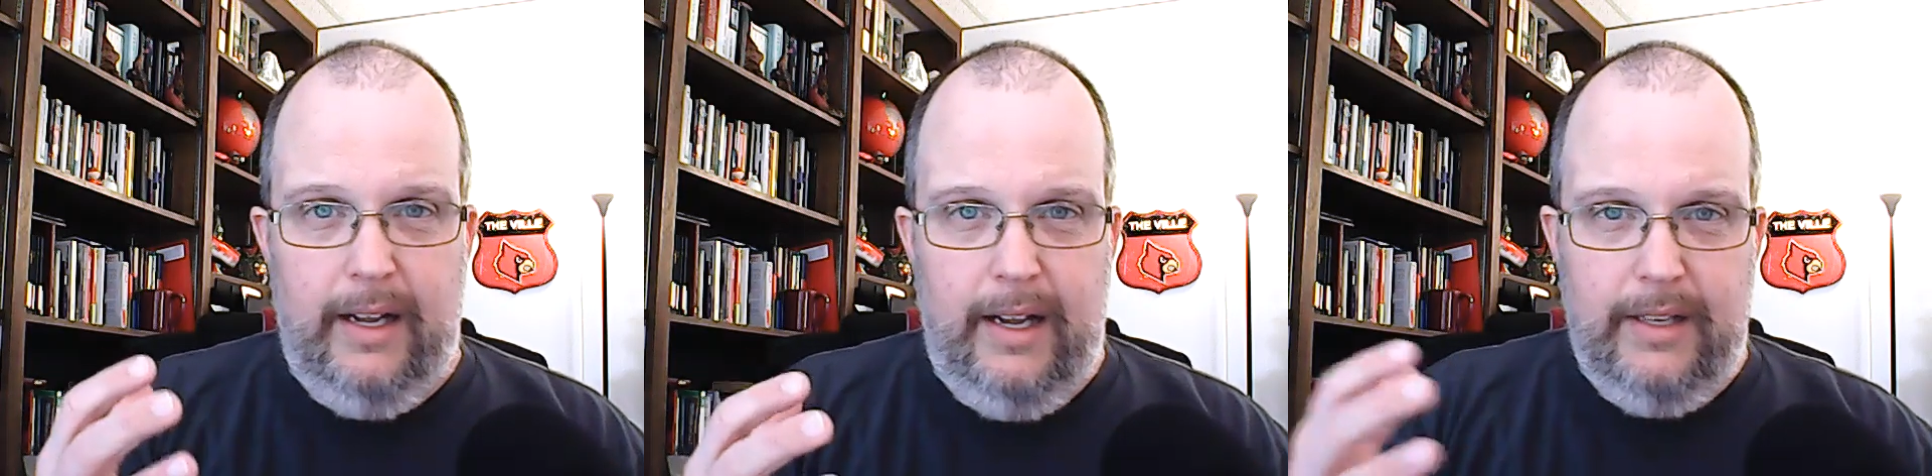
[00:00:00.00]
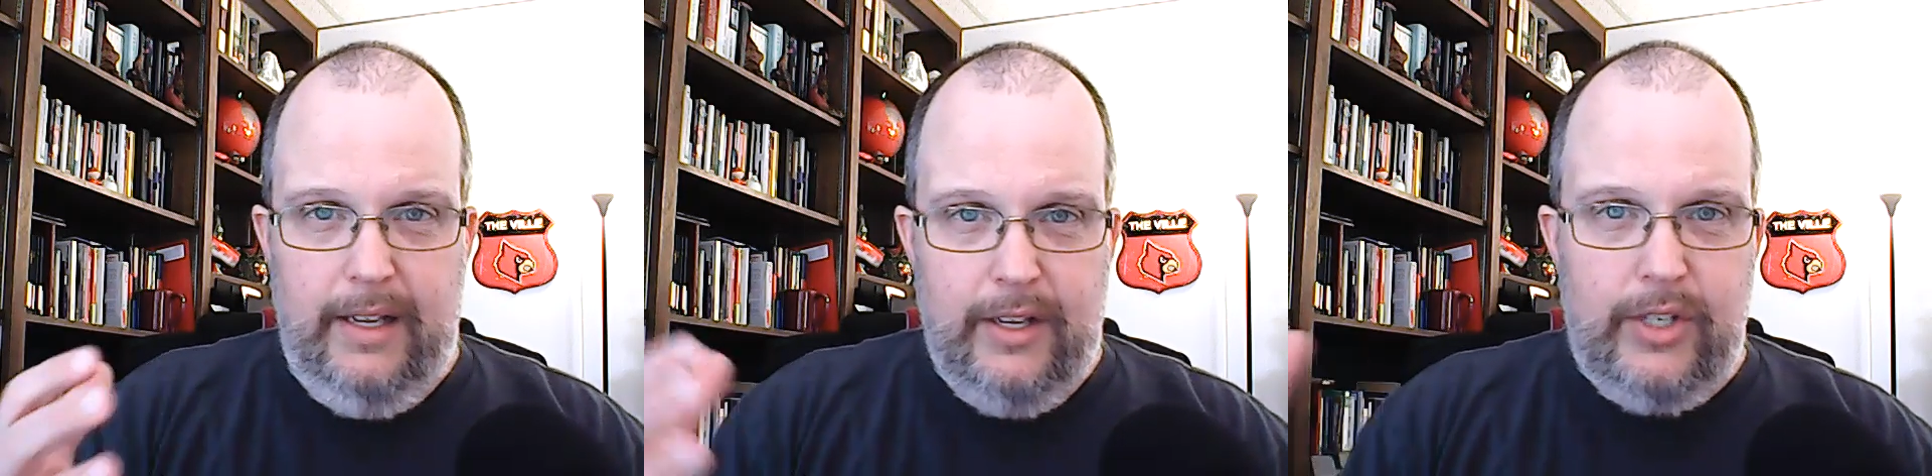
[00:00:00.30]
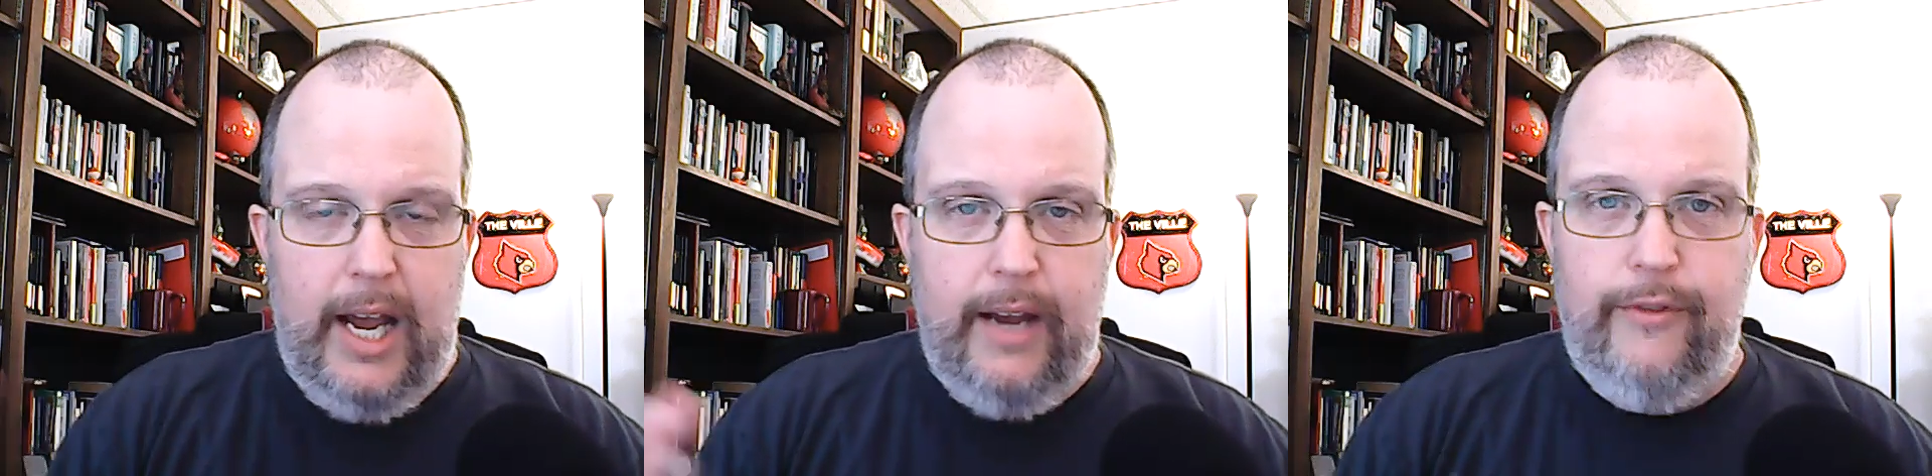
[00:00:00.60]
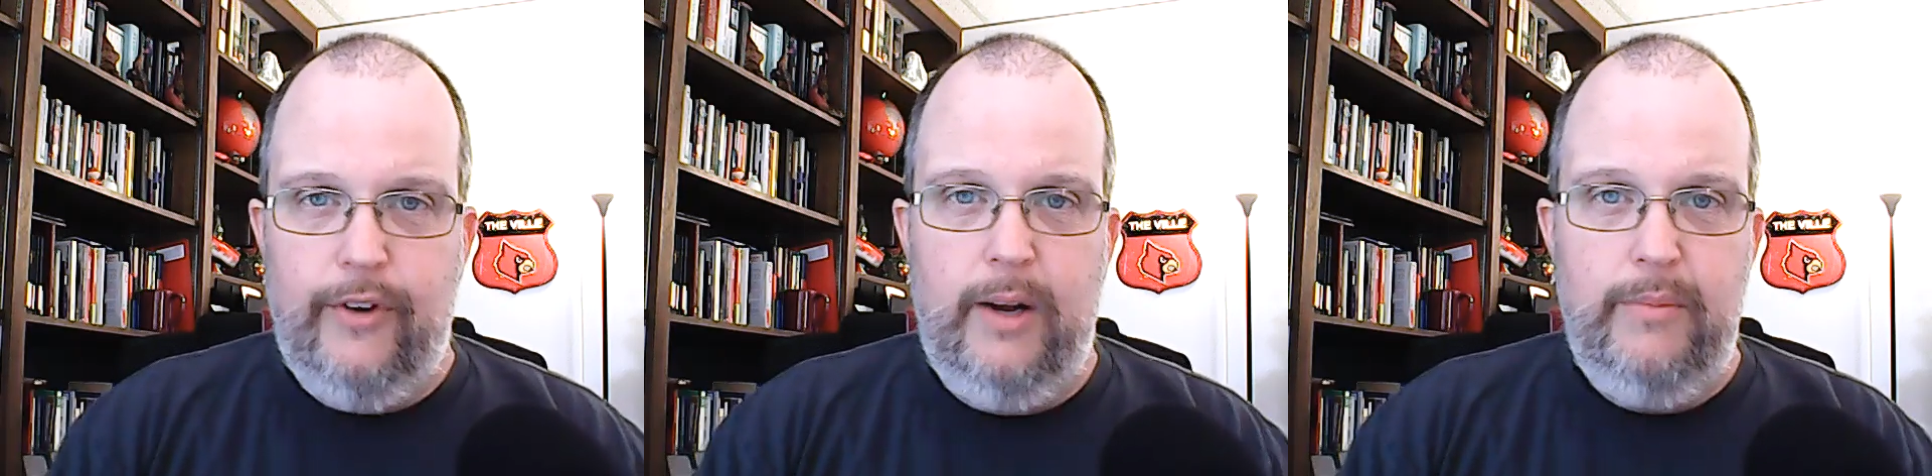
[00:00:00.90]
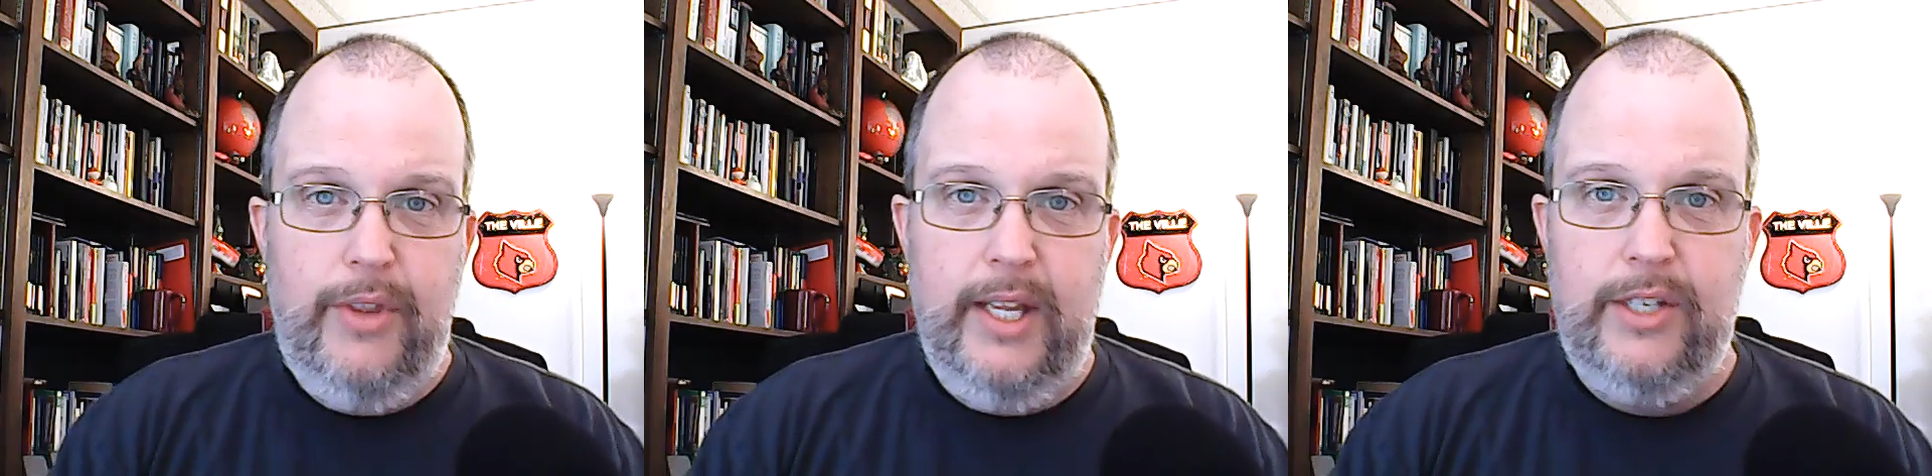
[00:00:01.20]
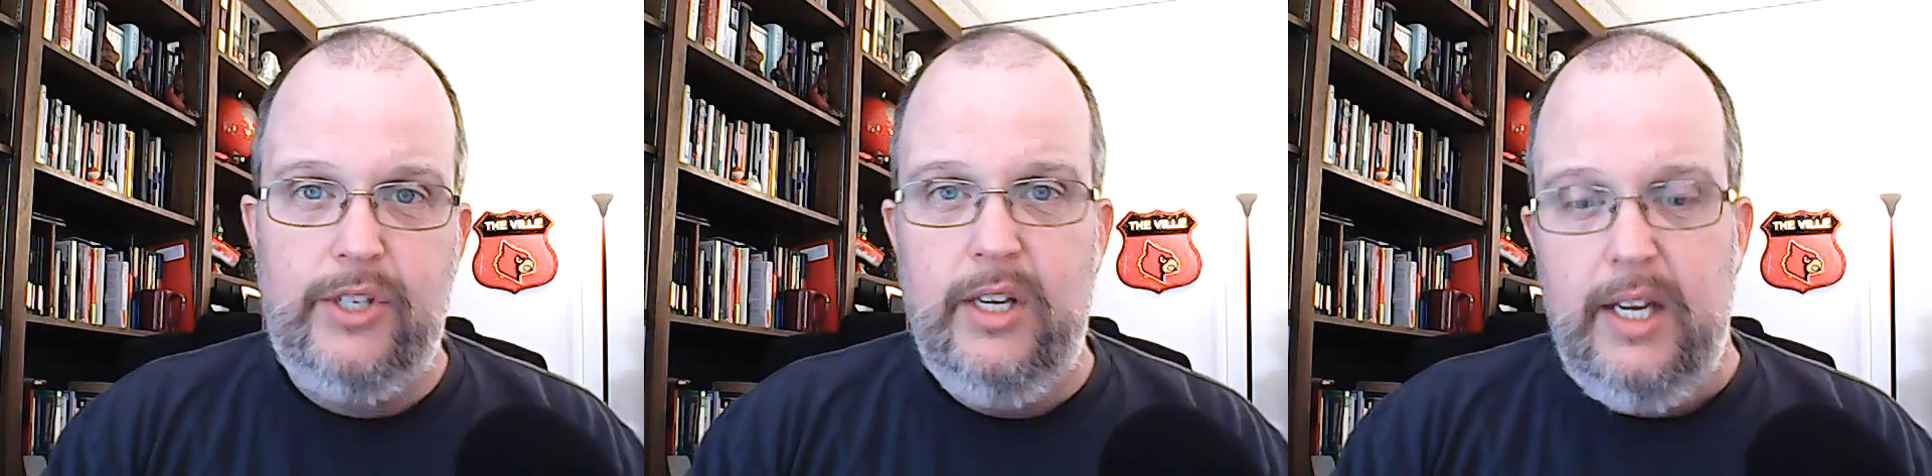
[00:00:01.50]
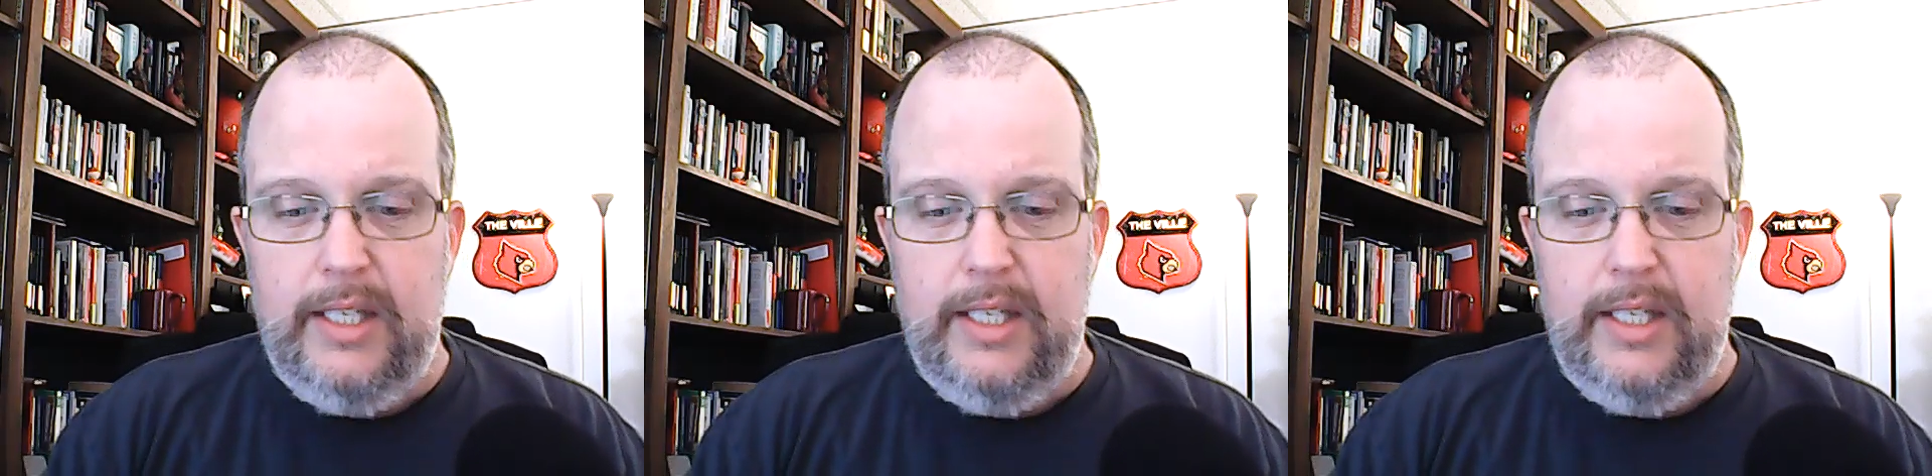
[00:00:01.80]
aside from this